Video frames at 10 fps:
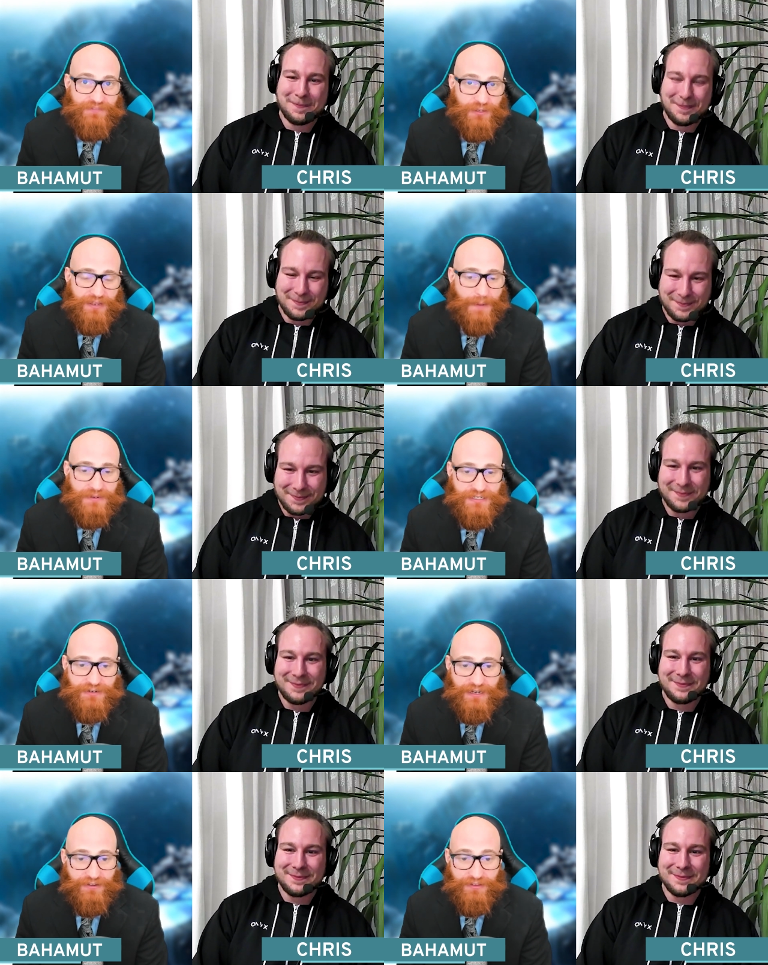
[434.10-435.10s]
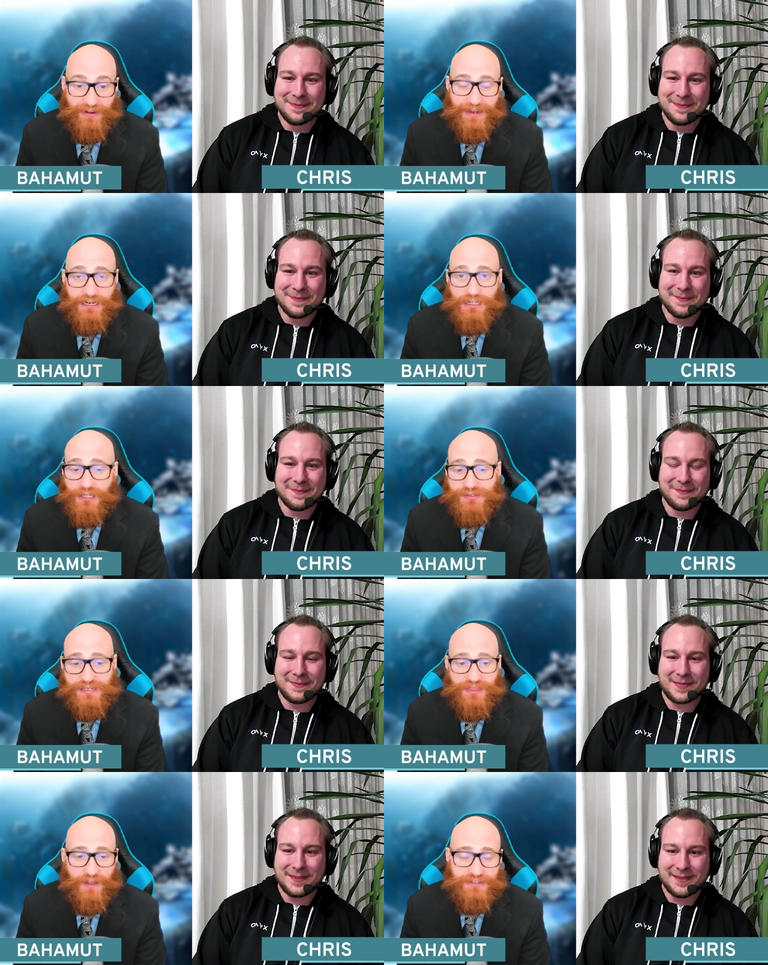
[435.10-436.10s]
Speaker 1: you the opportunity. Are there any
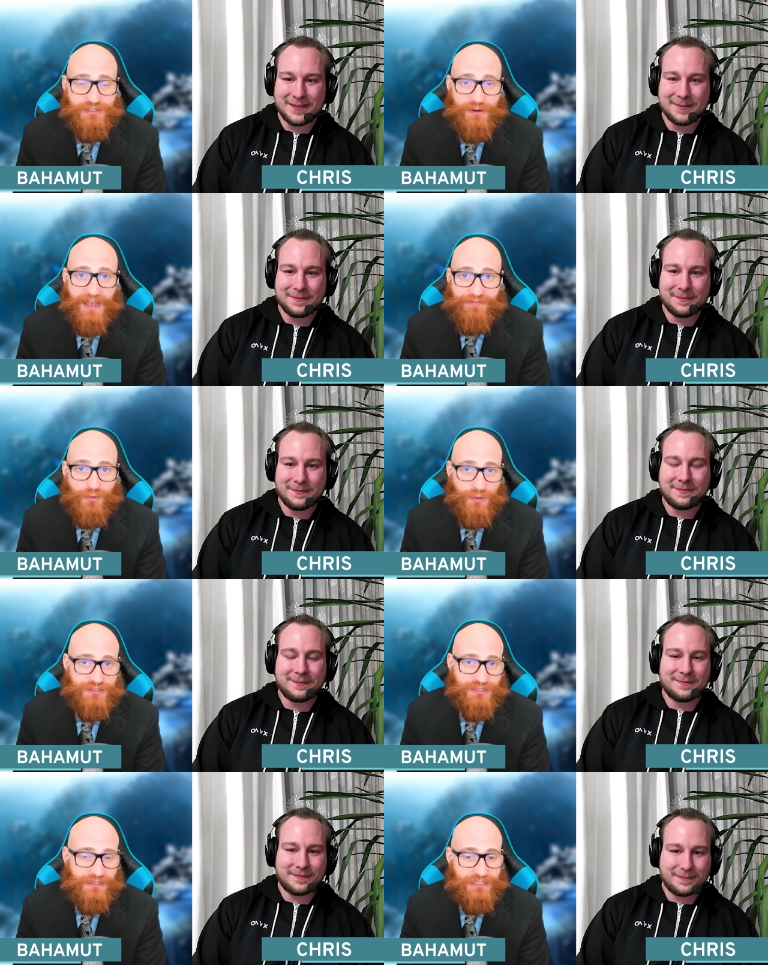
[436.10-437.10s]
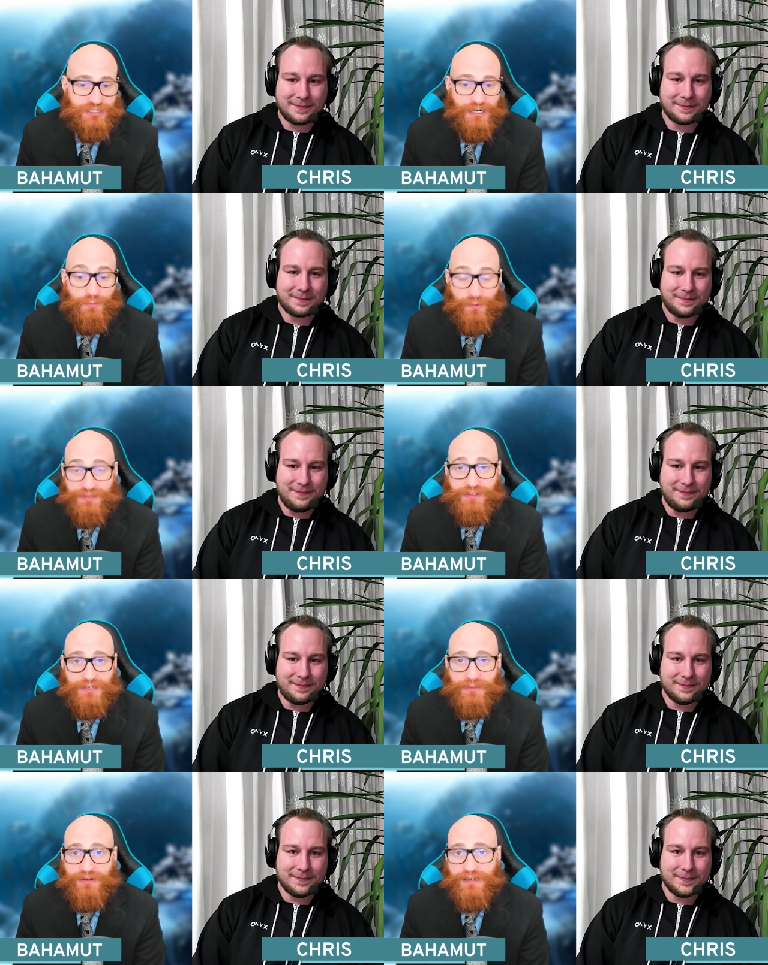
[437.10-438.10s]
closing thoughts you have or words you'd like to share with the
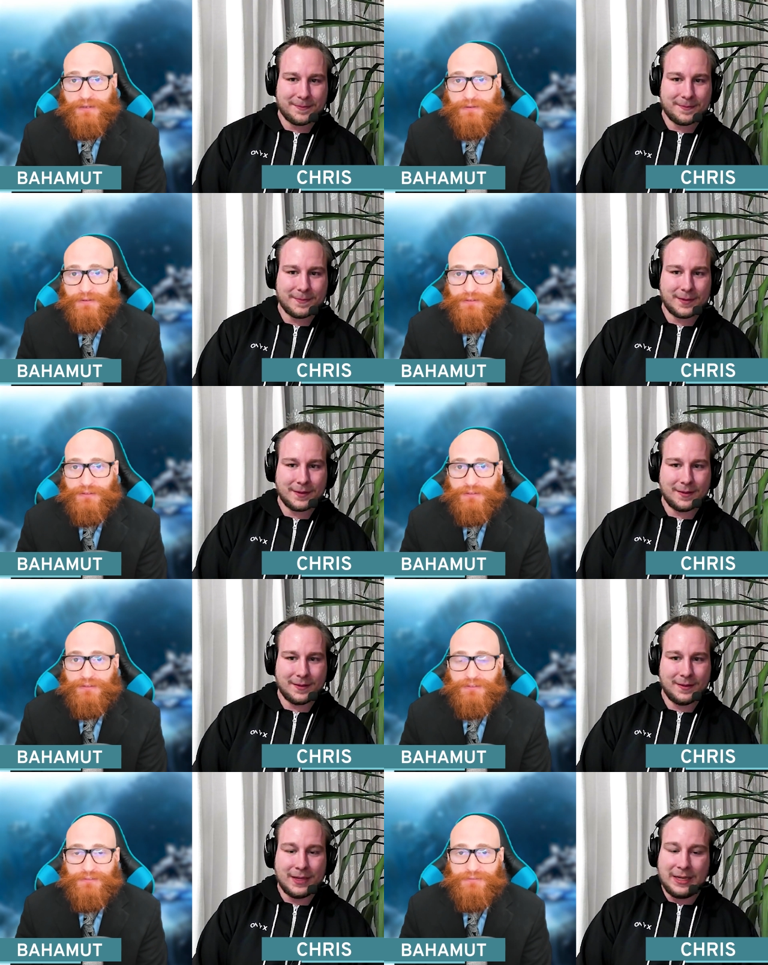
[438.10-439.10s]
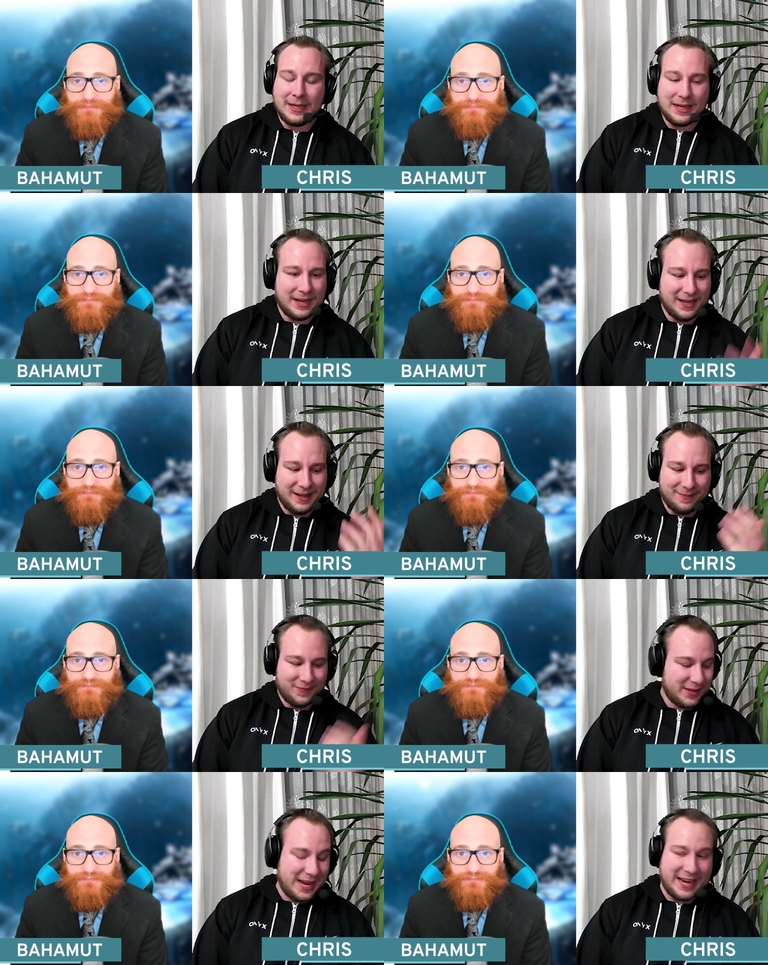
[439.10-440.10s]
community?
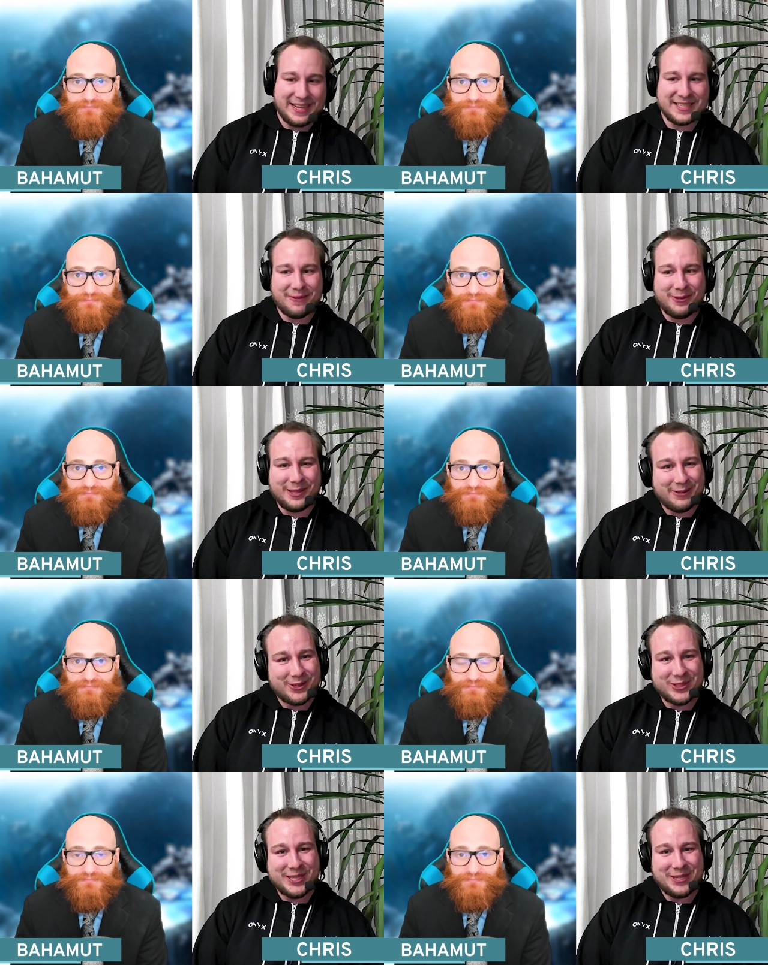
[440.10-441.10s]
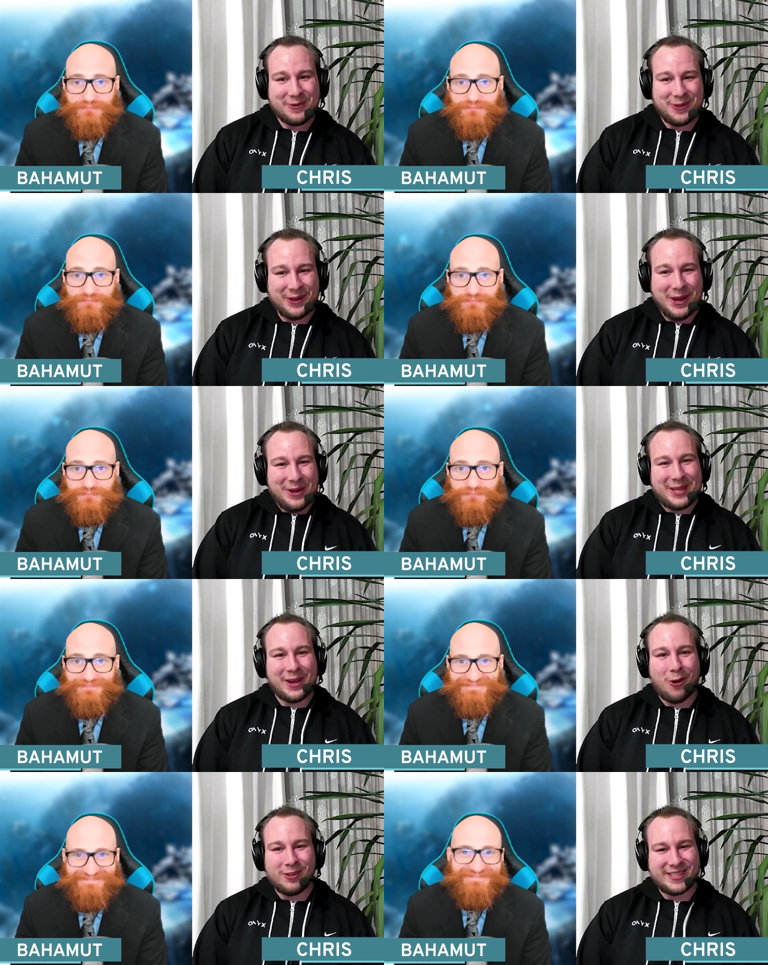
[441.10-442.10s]
Um,
Speaker 2: I guess I will. I will continue with the
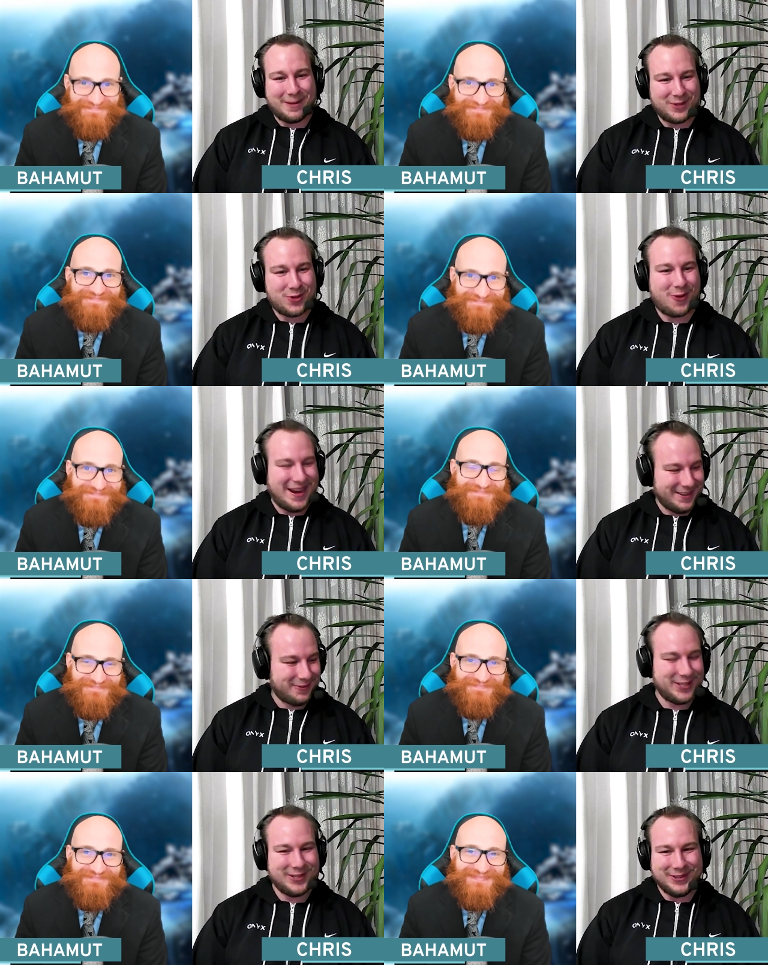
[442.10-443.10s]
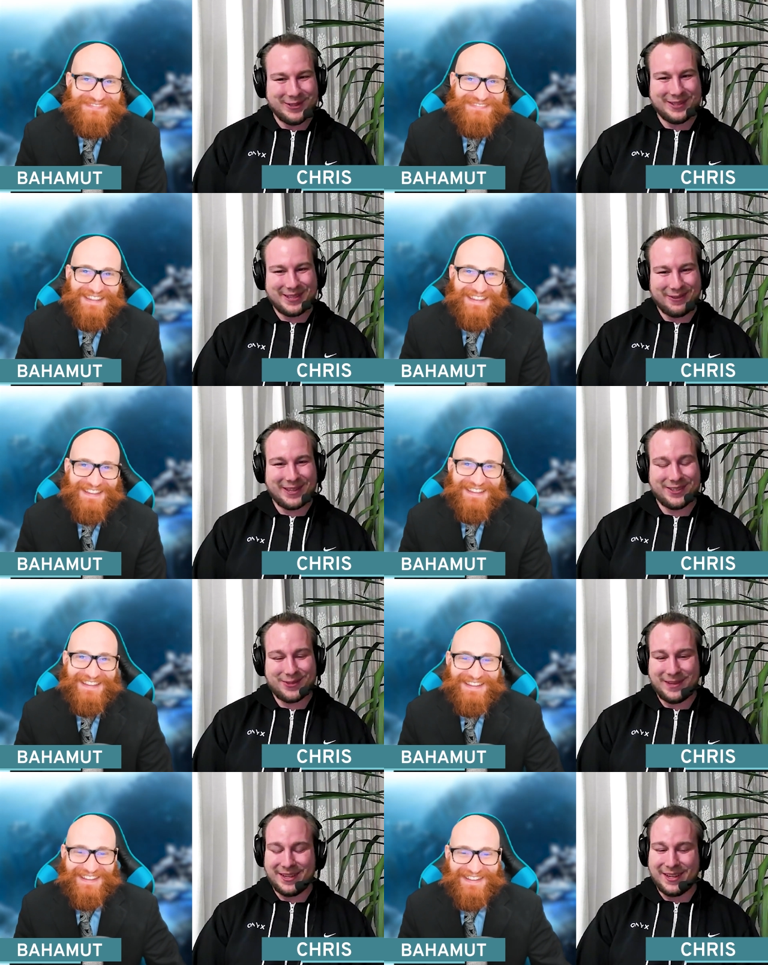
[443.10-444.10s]
the wholesome train which you uh, directed
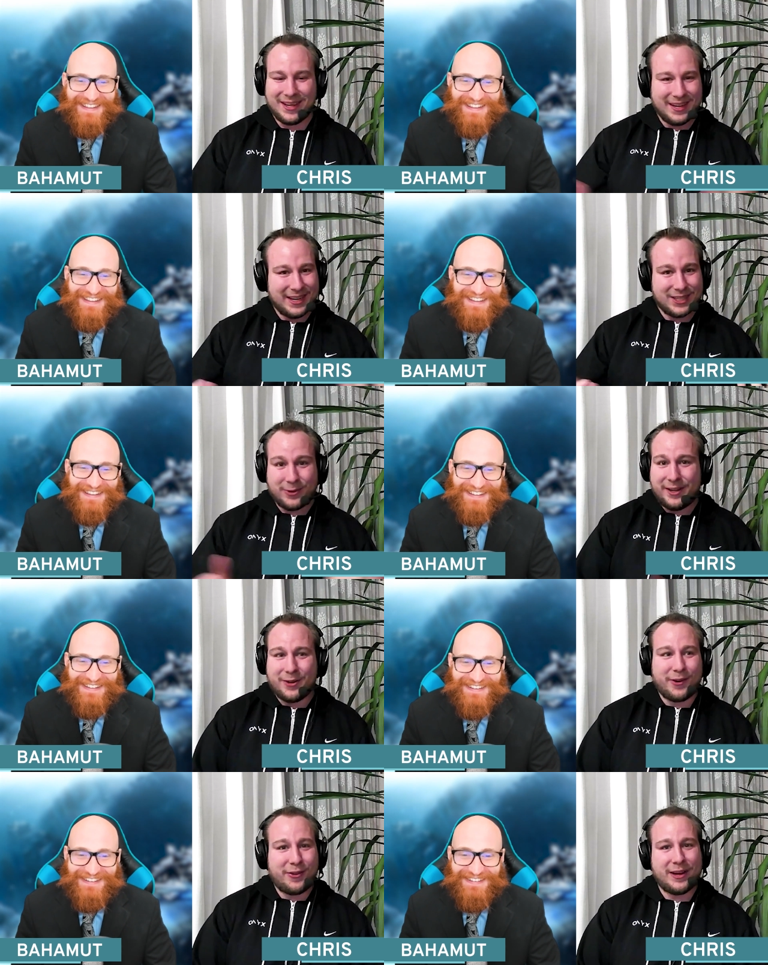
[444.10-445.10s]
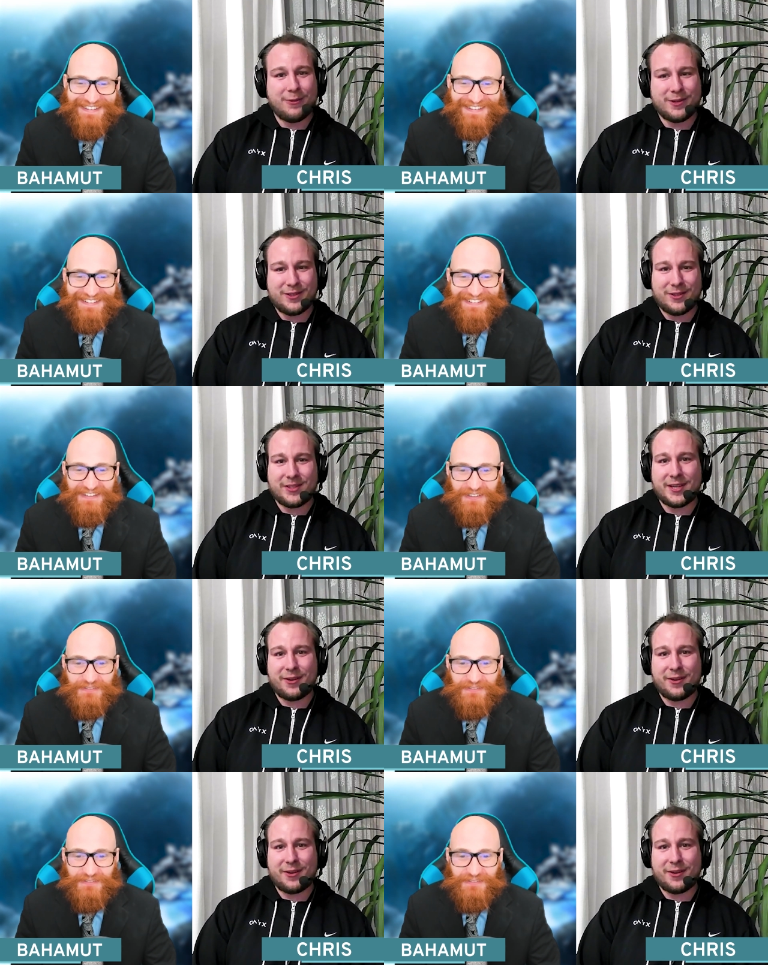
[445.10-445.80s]
to me. It's really the only thing I want to to say